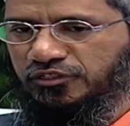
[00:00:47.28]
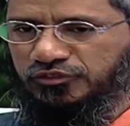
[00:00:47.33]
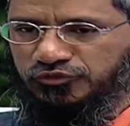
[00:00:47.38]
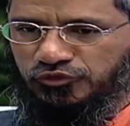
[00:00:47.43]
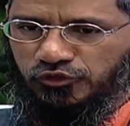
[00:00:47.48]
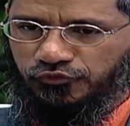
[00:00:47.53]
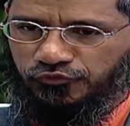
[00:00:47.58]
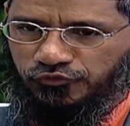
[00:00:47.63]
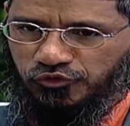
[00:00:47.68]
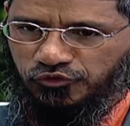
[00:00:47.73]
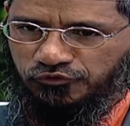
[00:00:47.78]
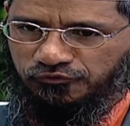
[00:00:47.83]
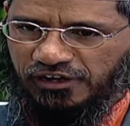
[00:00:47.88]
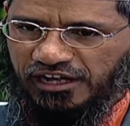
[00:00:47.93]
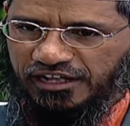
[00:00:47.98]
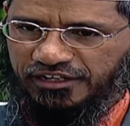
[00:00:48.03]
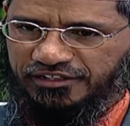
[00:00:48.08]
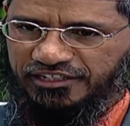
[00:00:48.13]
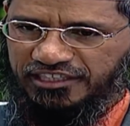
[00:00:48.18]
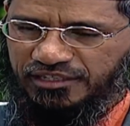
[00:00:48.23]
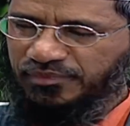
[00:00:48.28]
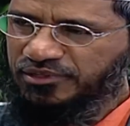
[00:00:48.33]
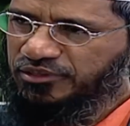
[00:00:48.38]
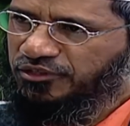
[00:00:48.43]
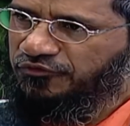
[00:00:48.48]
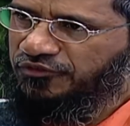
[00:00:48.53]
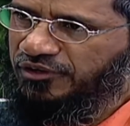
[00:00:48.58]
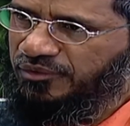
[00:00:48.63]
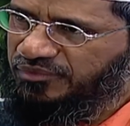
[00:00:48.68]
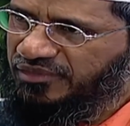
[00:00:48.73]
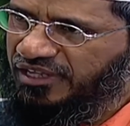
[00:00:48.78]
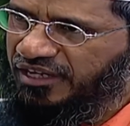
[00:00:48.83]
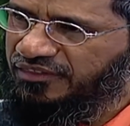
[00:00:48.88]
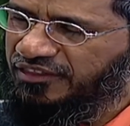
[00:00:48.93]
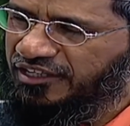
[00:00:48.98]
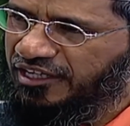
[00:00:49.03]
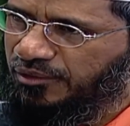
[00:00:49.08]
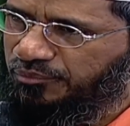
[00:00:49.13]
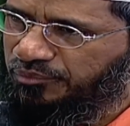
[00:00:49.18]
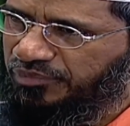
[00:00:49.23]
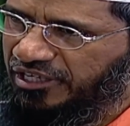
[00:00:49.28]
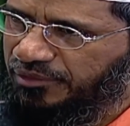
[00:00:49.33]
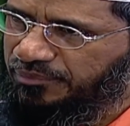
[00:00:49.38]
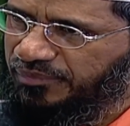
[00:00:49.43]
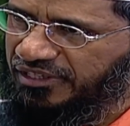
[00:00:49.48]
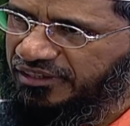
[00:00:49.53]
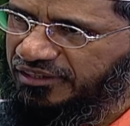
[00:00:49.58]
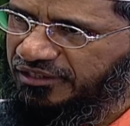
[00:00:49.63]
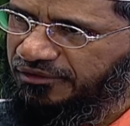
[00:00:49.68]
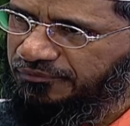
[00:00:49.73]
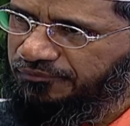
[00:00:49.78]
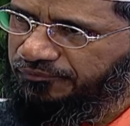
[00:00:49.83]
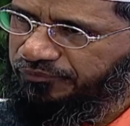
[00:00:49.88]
So if you fast in the month of Ramadan, the complete month,